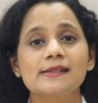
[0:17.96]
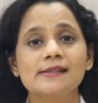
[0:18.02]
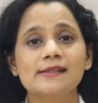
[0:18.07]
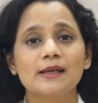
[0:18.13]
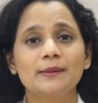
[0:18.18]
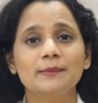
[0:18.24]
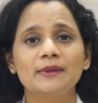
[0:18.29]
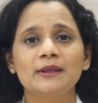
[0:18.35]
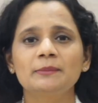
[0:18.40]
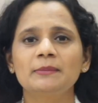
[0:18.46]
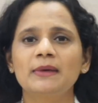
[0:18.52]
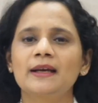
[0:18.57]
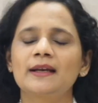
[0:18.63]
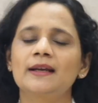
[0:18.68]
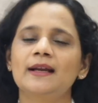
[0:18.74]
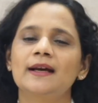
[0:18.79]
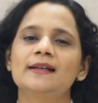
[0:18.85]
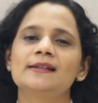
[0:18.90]
is something my
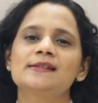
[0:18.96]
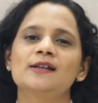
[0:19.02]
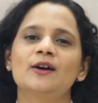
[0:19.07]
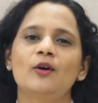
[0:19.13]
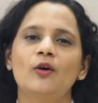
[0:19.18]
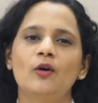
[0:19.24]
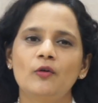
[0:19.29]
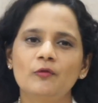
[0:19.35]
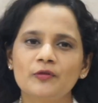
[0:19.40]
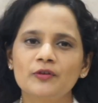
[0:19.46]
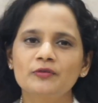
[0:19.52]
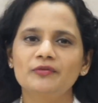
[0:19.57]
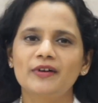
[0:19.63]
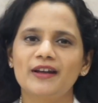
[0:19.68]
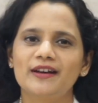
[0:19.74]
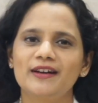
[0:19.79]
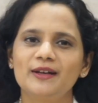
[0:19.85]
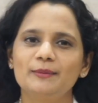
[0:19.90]
clients are often
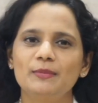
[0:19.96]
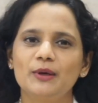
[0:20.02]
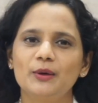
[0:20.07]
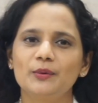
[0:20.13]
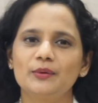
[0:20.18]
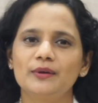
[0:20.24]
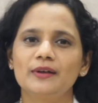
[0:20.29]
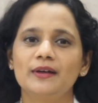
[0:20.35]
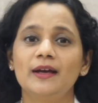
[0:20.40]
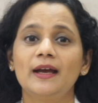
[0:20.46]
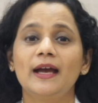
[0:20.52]
worried about.